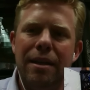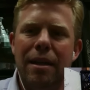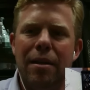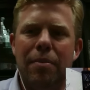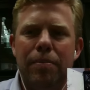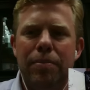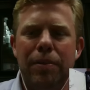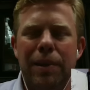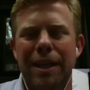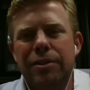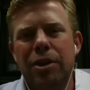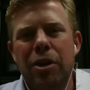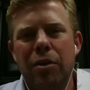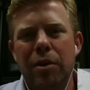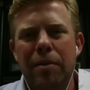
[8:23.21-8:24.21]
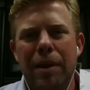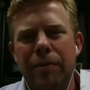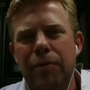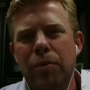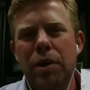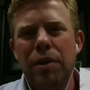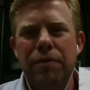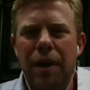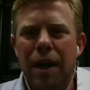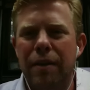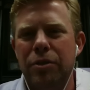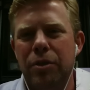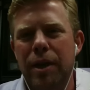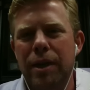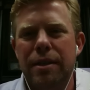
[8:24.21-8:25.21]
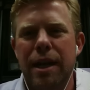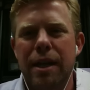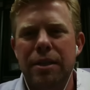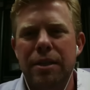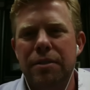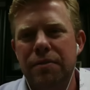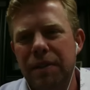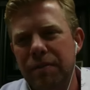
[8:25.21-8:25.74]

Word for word: to, plateau at like 45 transactions,